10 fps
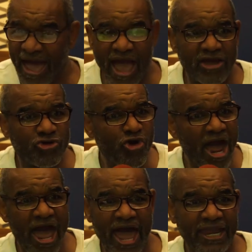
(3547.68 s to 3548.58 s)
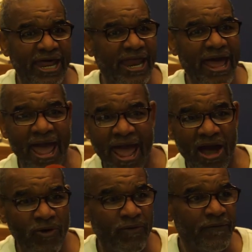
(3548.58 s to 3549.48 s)
I cried, I
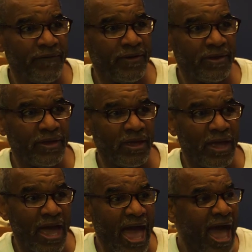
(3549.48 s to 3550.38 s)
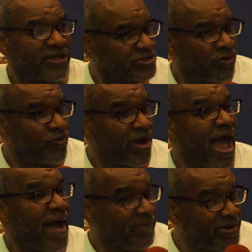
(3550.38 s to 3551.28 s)
howled. I told her
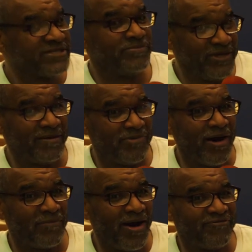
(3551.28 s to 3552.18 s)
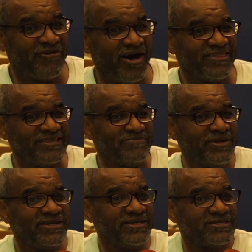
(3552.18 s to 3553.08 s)
I must be about my father's
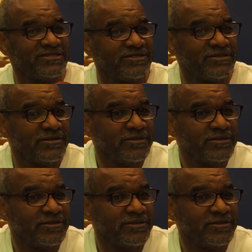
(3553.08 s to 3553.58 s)
business.